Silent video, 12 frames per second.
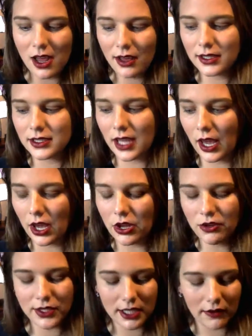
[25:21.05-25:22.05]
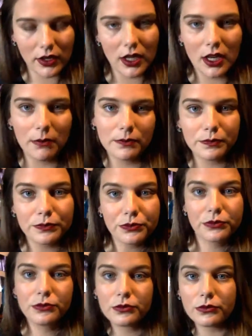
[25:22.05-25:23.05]
Because like you just have to keep
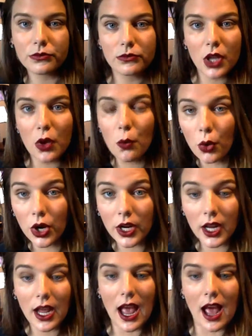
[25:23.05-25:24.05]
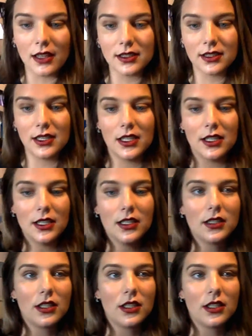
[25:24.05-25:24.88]
working as needed.